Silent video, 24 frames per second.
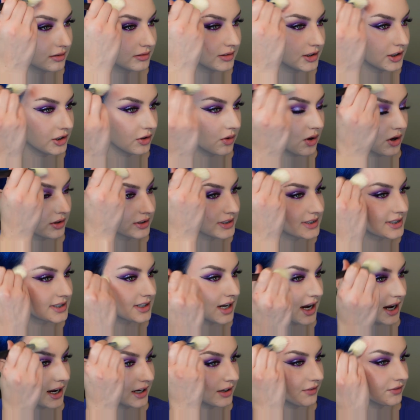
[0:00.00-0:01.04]
you know, on the
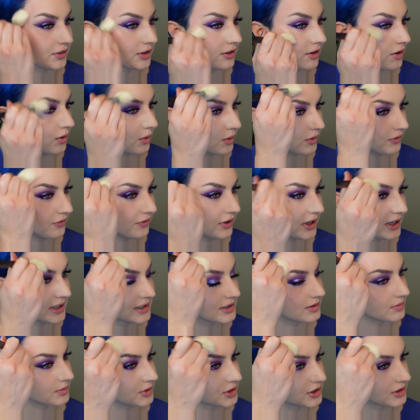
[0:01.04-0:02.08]
side of your whole
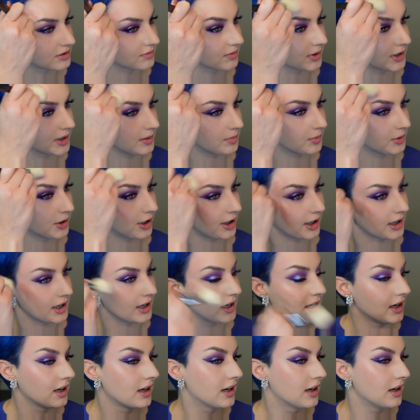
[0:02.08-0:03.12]
face, which is really
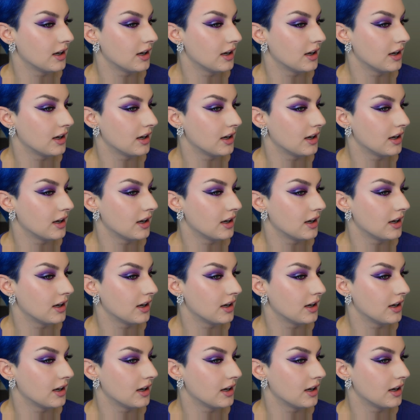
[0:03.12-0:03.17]
pretty.